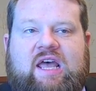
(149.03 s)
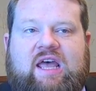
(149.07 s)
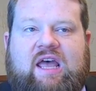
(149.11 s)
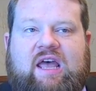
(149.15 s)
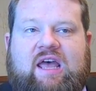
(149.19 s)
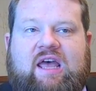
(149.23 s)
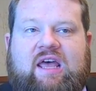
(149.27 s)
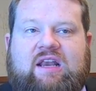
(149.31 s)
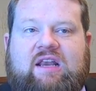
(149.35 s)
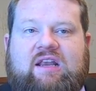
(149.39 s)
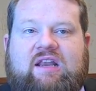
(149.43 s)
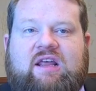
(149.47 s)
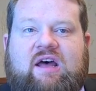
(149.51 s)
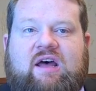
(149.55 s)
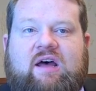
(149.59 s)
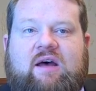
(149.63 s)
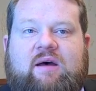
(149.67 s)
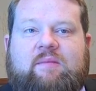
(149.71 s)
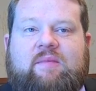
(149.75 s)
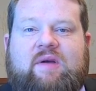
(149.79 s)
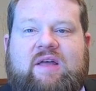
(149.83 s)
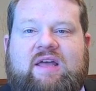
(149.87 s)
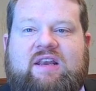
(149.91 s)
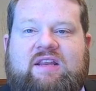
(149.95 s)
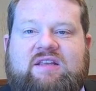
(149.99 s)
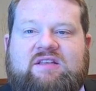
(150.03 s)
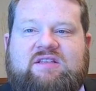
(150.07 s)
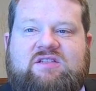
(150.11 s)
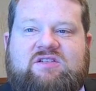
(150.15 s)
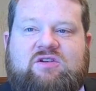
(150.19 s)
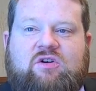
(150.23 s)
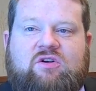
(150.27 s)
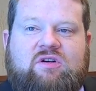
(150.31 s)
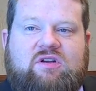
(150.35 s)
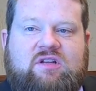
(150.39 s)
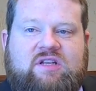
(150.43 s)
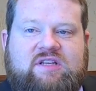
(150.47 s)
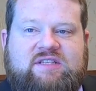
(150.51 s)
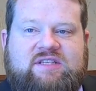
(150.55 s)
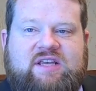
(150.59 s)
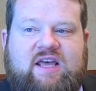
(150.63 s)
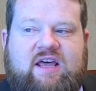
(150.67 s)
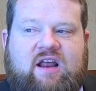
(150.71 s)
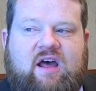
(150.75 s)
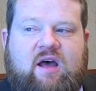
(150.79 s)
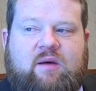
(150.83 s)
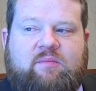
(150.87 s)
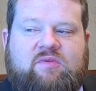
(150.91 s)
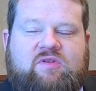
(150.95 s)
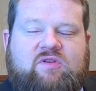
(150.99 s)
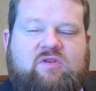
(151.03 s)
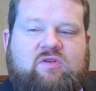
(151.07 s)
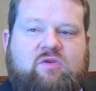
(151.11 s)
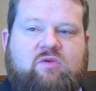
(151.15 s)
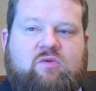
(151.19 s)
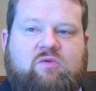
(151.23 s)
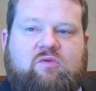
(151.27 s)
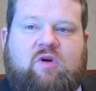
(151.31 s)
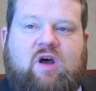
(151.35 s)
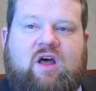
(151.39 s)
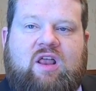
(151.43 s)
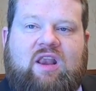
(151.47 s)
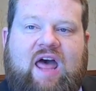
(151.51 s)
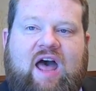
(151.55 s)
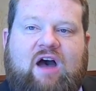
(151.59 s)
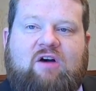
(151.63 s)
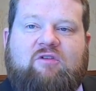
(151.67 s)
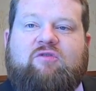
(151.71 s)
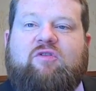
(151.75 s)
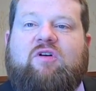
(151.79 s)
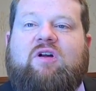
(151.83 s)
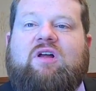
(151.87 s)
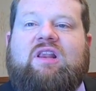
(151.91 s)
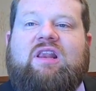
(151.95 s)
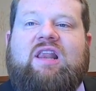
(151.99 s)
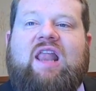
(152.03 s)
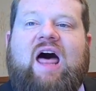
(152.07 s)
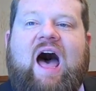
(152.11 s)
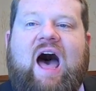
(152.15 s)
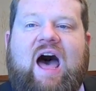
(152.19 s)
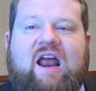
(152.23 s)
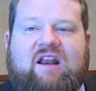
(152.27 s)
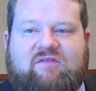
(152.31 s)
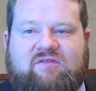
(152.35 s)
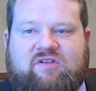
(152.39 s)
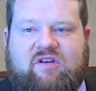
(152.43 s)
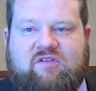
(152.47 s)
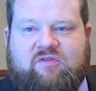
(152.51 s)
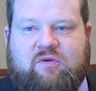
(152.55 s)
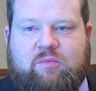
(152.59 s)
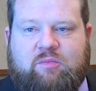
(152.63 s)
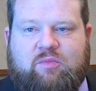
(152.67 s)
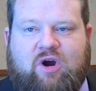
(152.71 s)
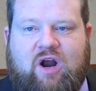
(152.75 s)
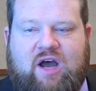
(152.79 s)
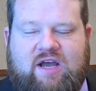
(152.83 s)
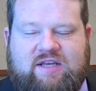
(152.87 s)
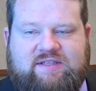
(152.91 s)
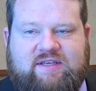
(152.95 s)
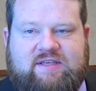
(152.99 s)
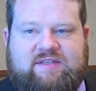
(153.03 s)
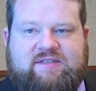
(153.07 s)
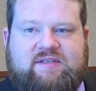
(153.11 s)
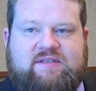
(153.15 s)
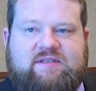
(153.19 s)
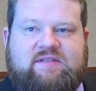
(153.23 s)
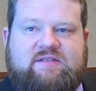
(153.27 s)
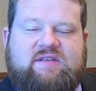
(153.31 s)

and it is certainly set up to allow for a lot of different processes.